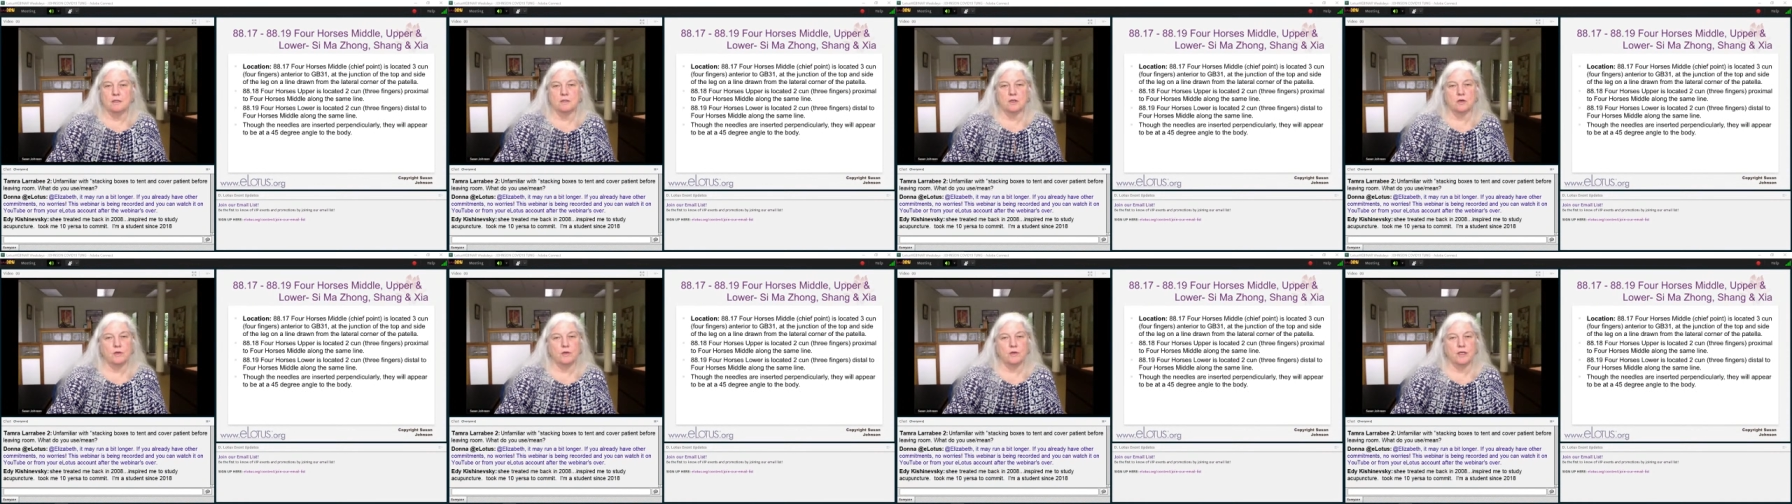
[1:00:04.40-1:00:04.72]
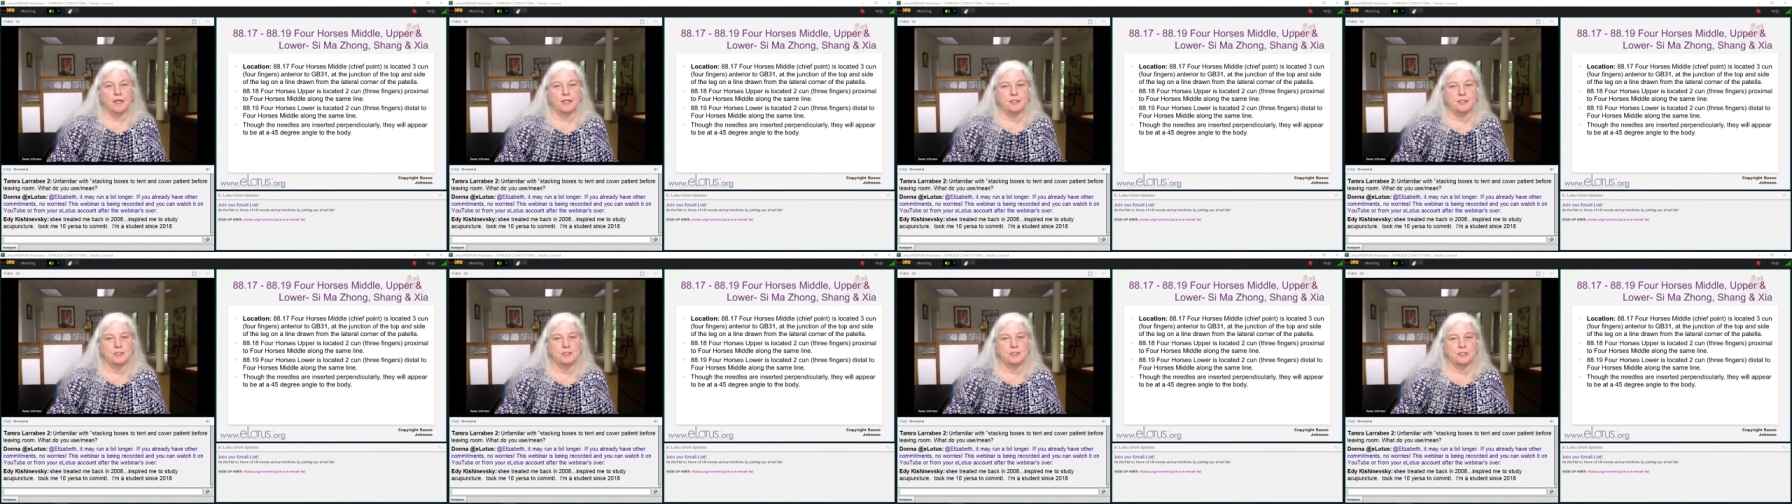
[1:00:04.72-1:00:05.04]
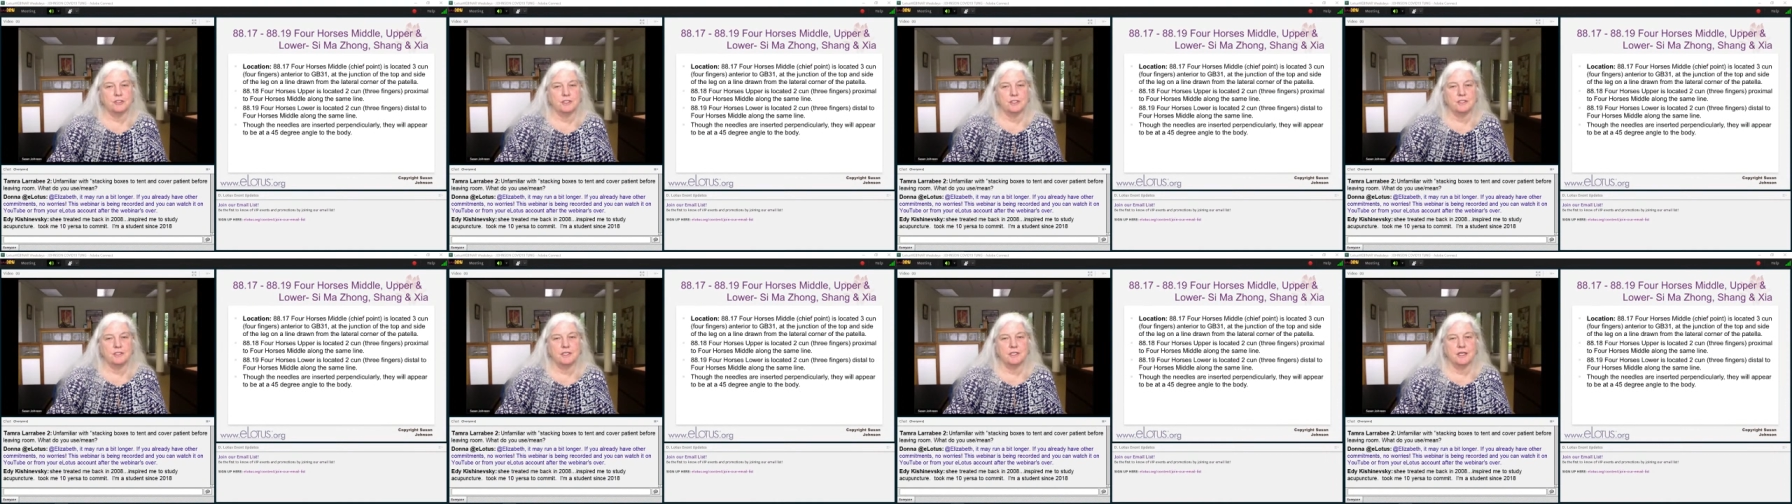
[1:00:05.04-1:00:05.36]

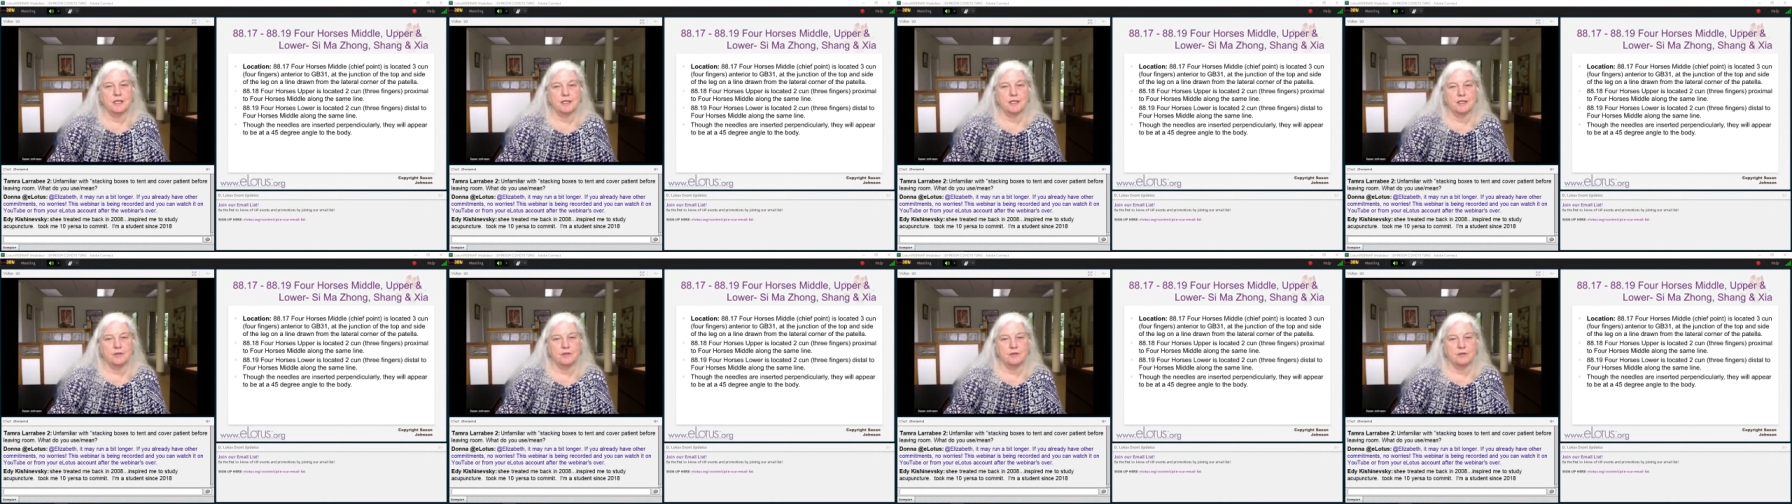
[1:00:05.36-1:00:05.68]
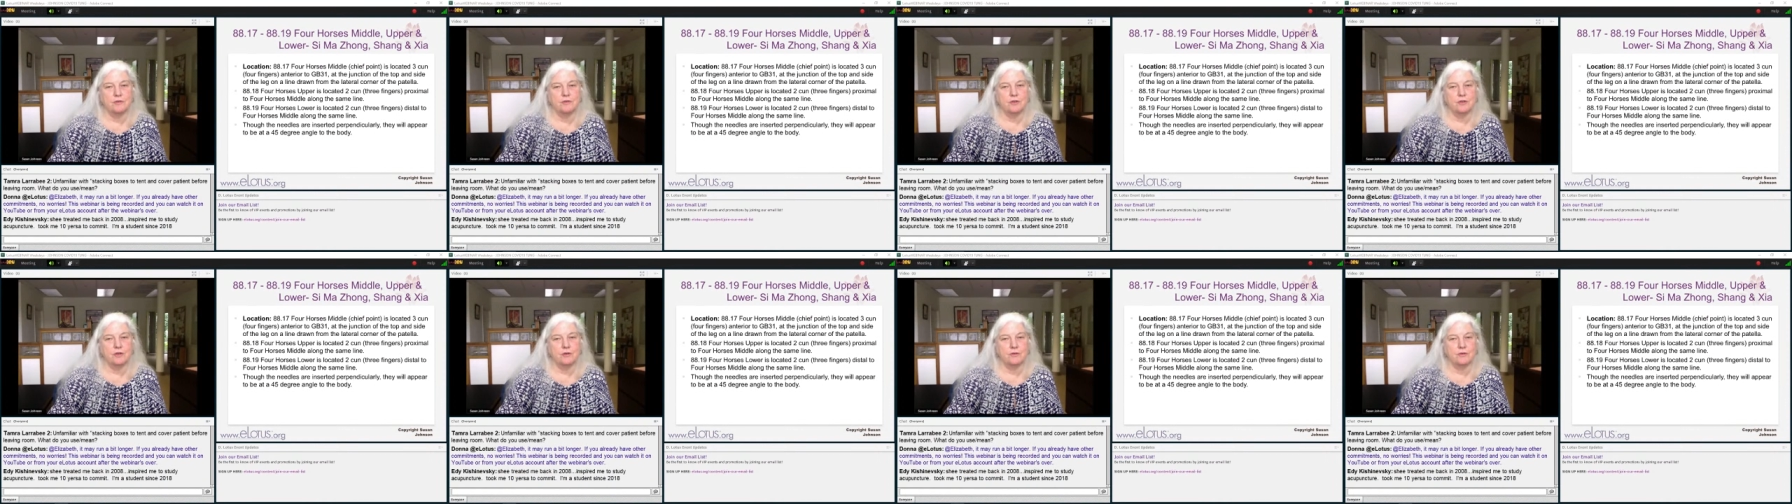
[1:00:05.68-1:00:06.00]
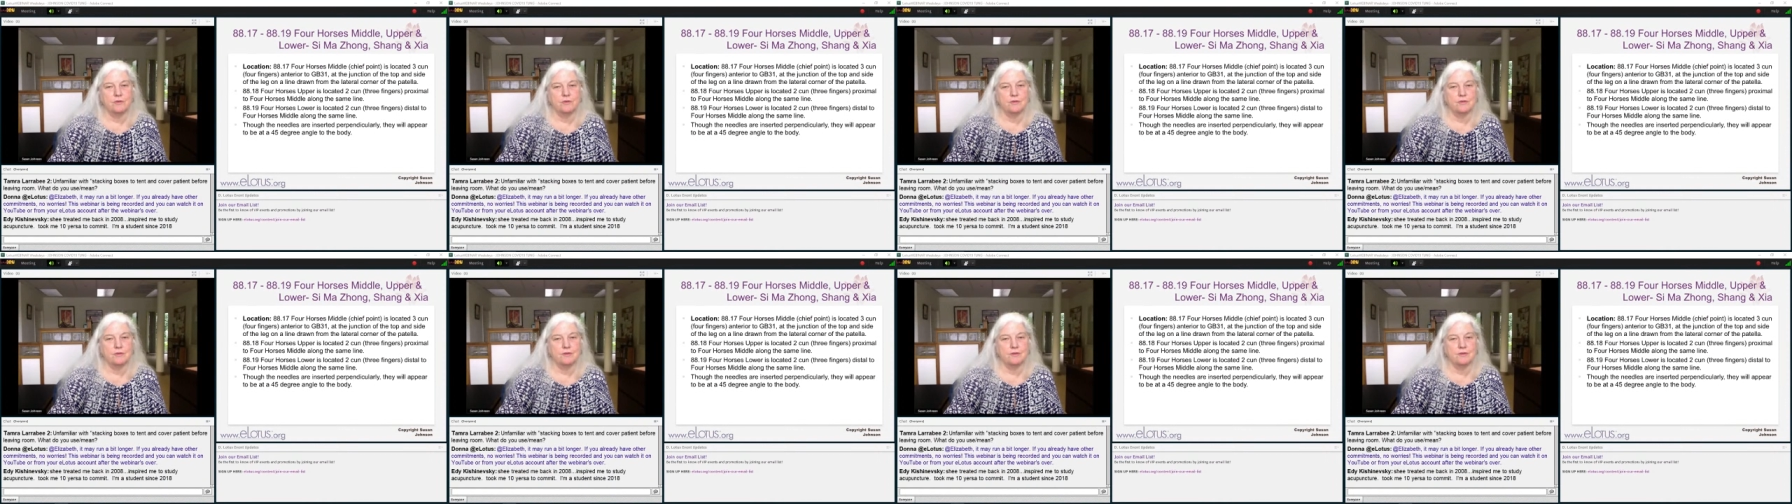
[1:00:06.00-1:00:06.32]
Location uh, in your
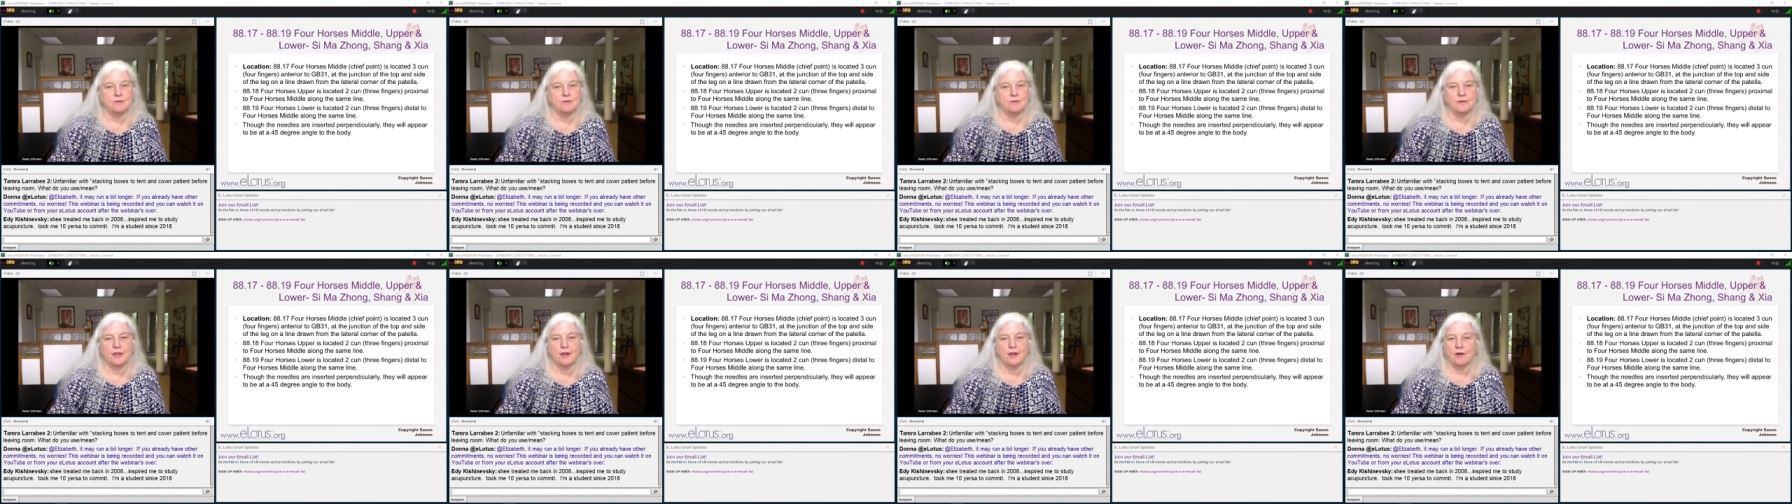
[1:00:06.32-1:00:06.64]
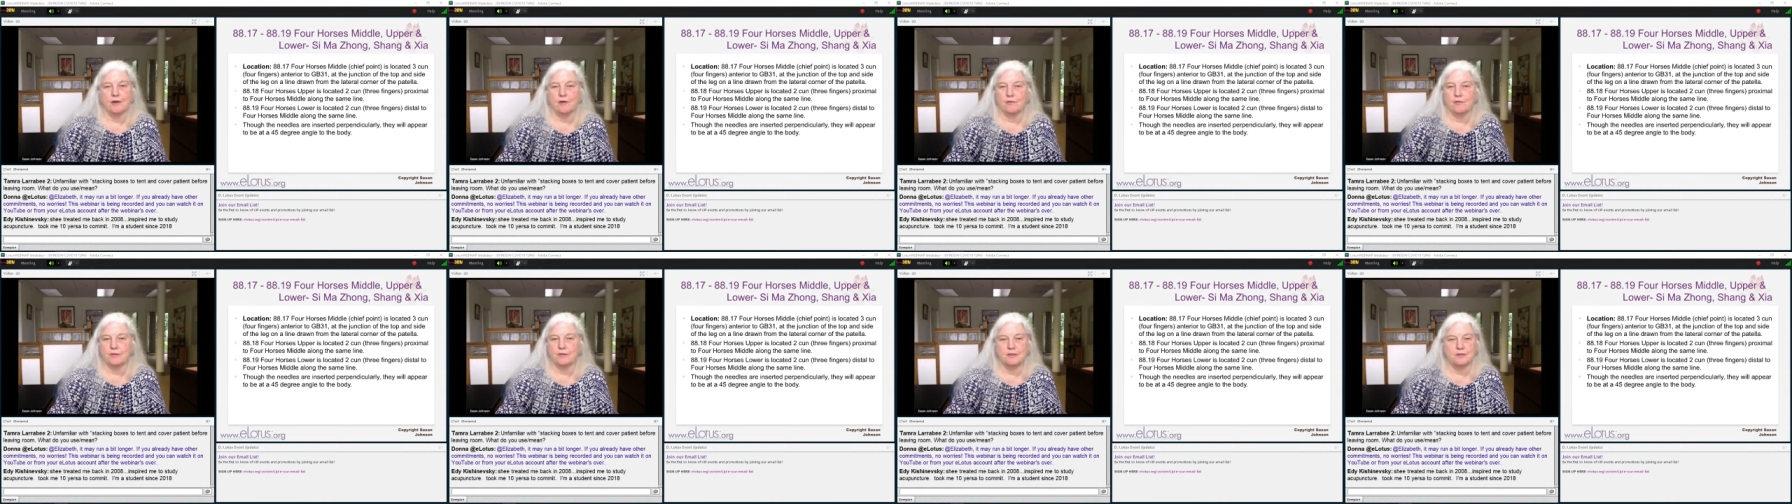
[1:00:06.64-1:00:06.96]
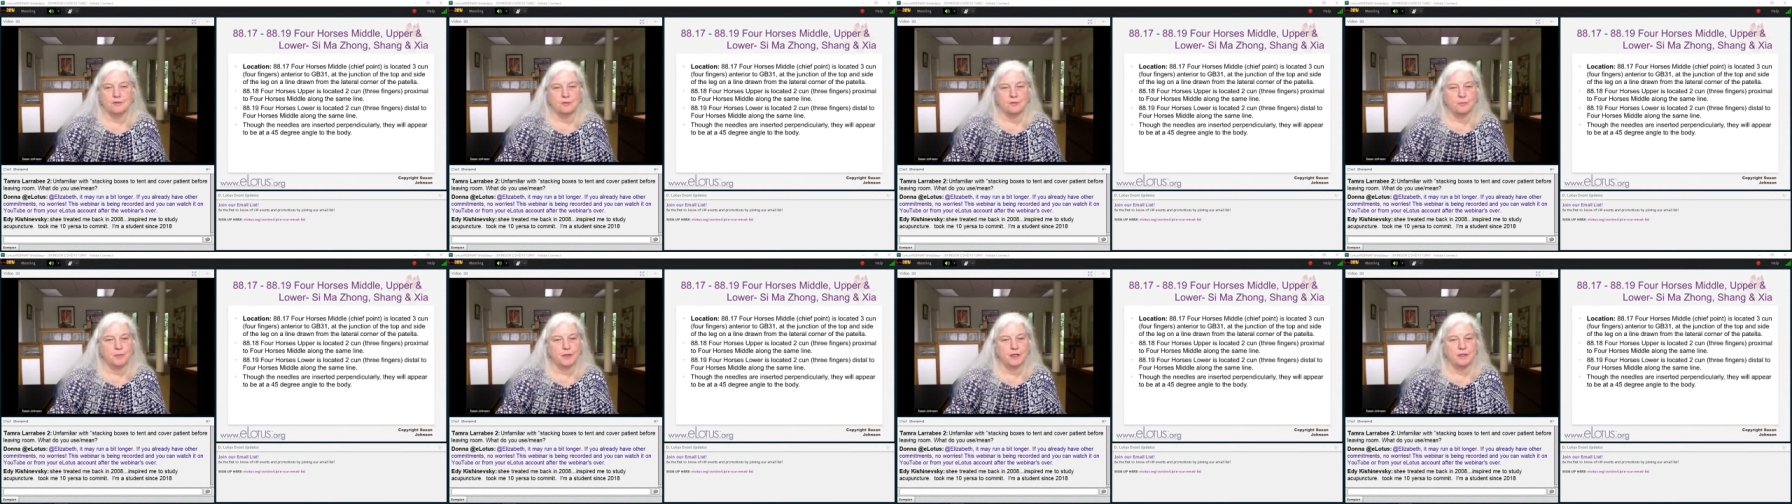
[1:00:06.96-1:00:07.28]
notes is
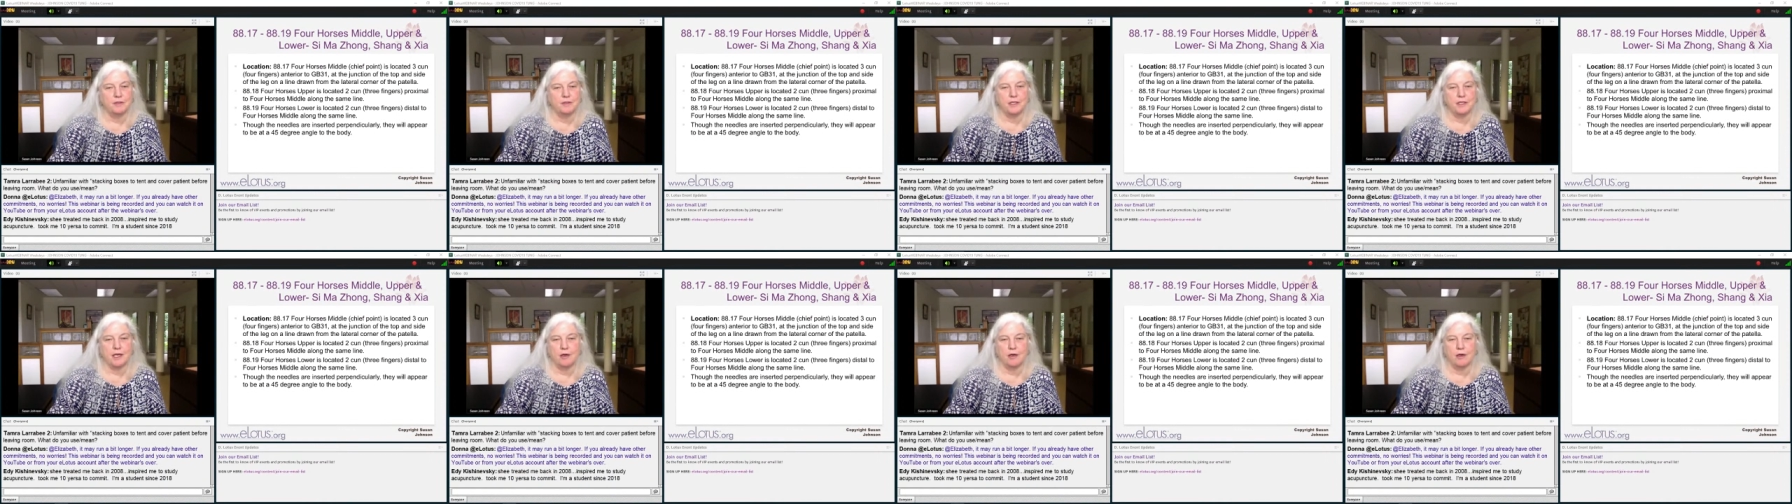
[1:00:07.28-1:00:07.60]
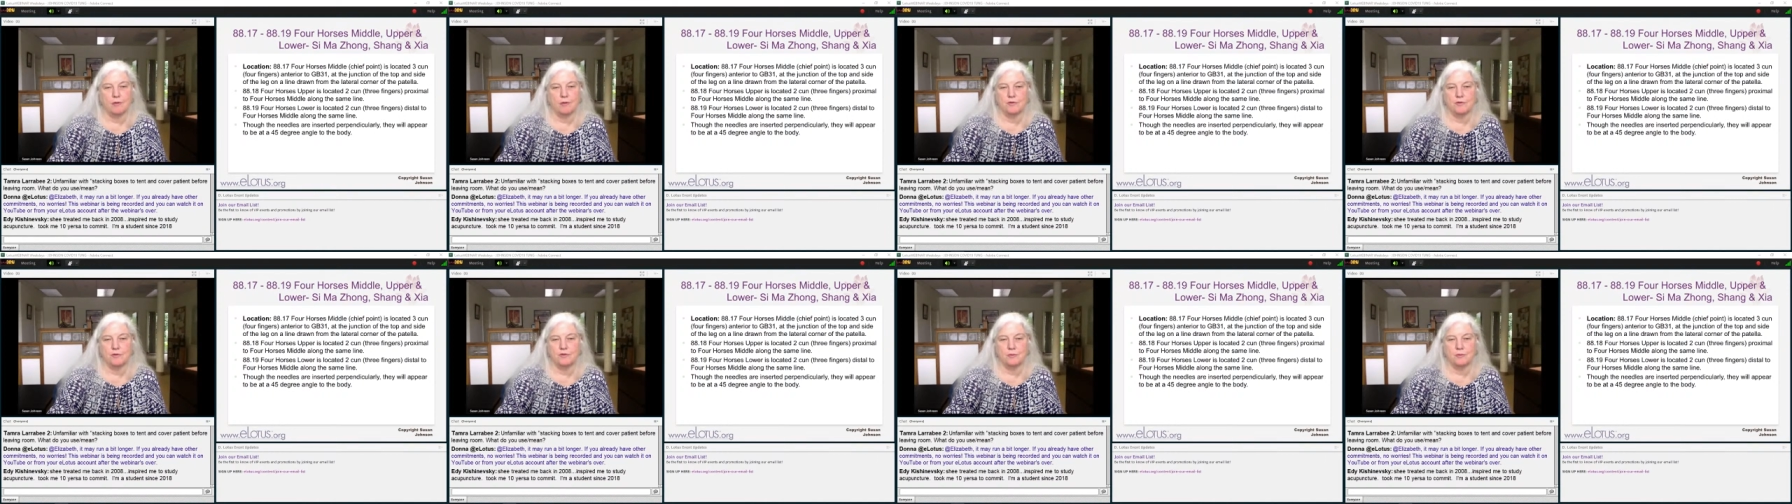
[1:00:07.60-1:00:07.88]
carefully spelled out.